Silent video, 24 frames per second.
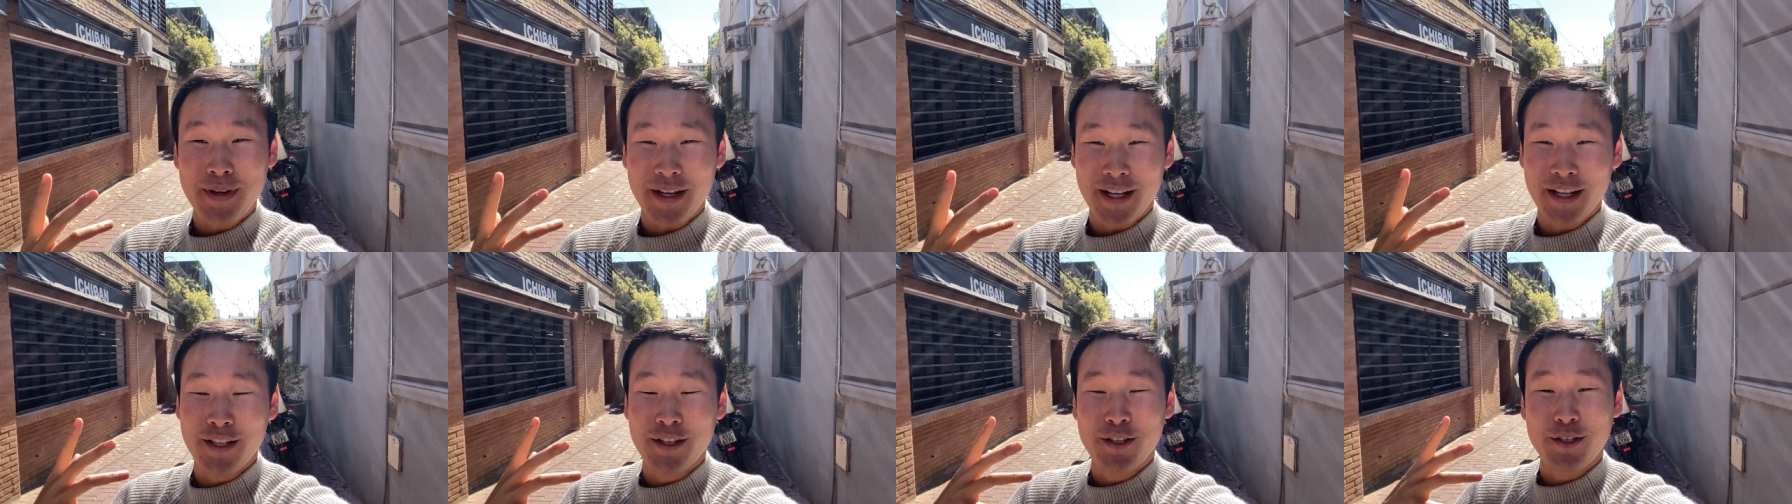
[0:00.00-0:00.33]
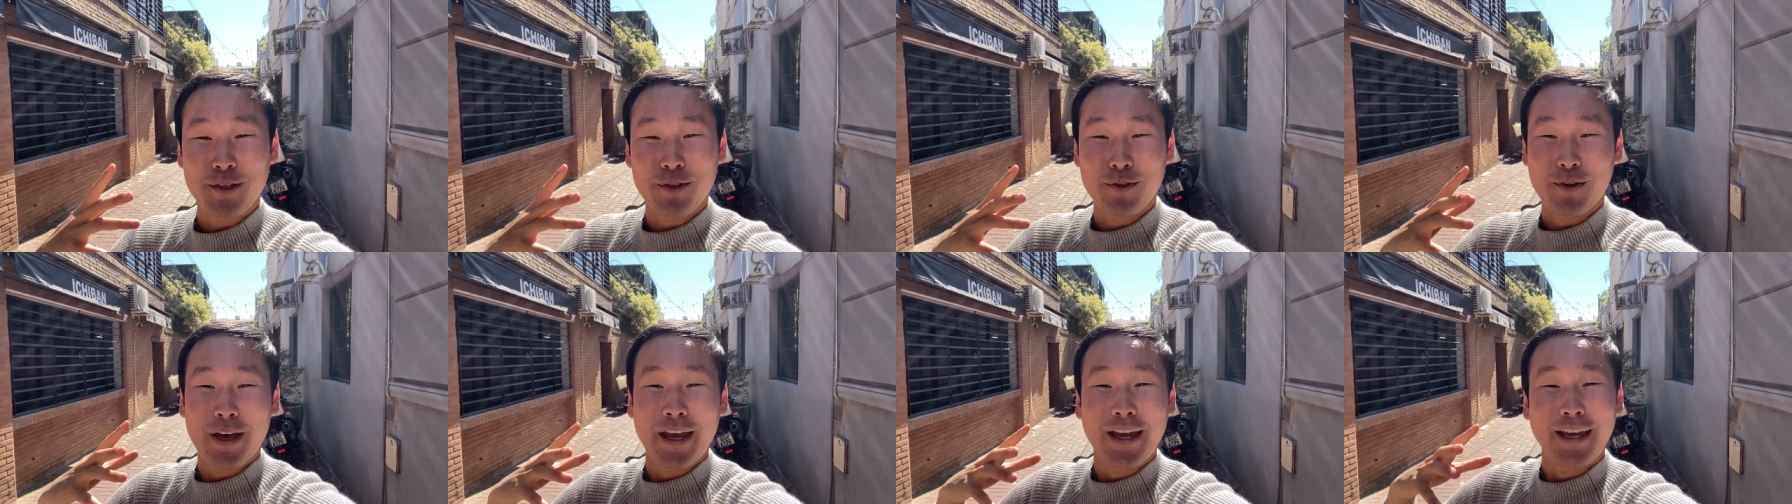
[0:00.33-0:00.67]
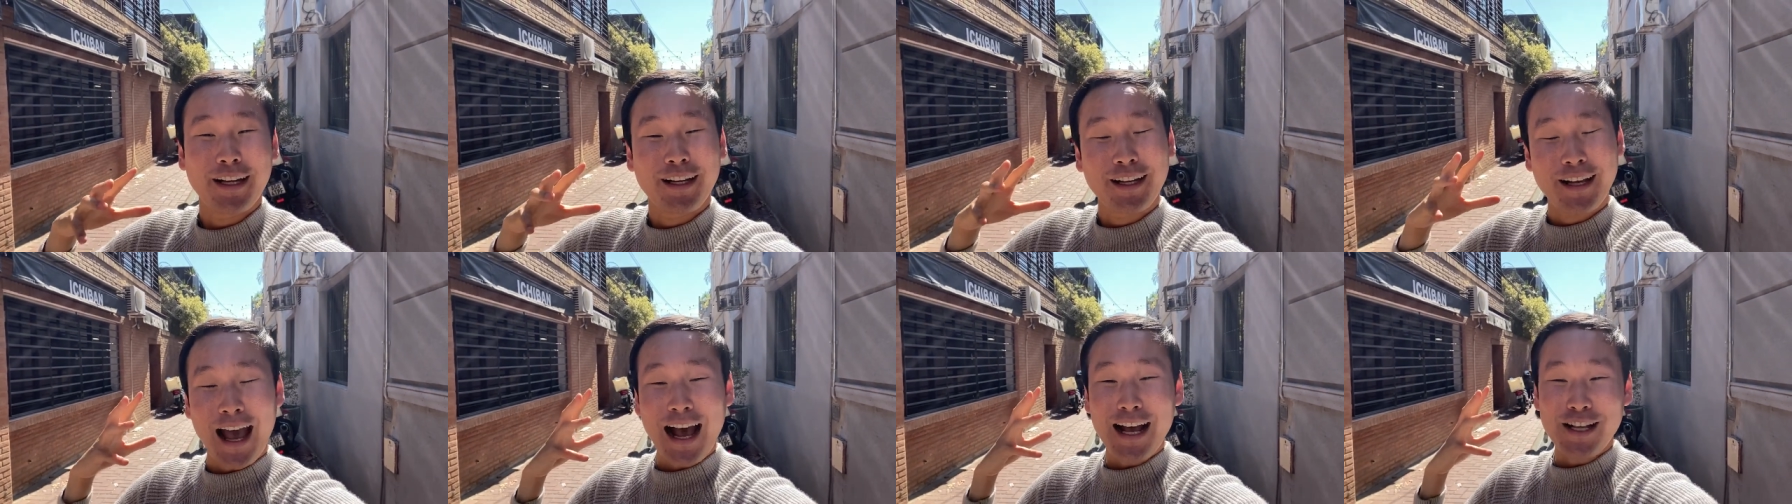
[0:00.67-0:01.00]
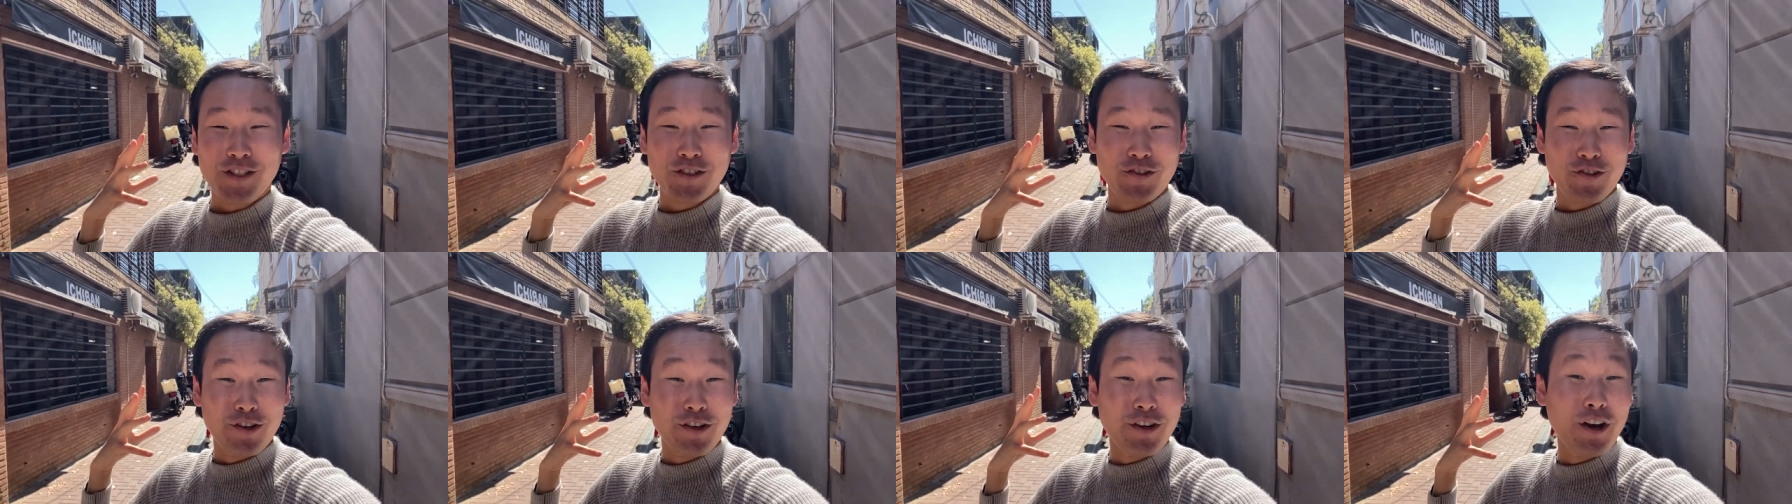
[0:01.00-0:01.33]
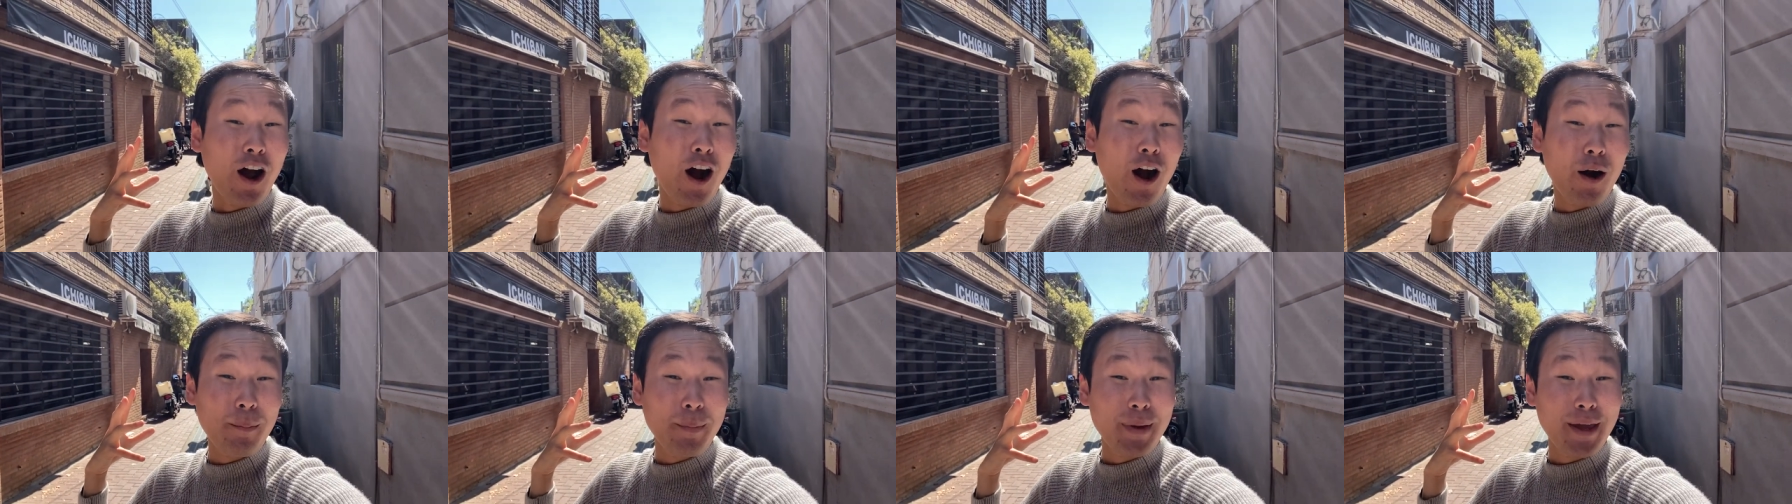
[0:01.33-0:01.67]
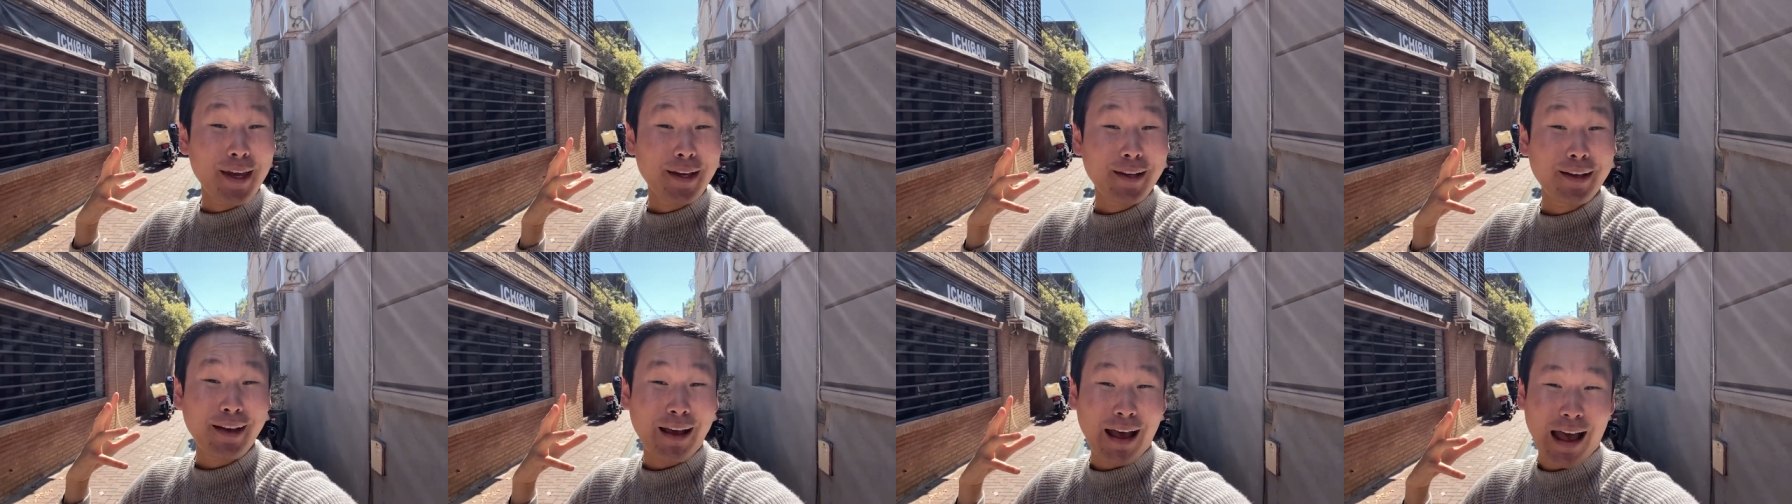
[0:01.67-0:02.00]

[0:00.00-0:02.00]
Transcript: into a gastronomic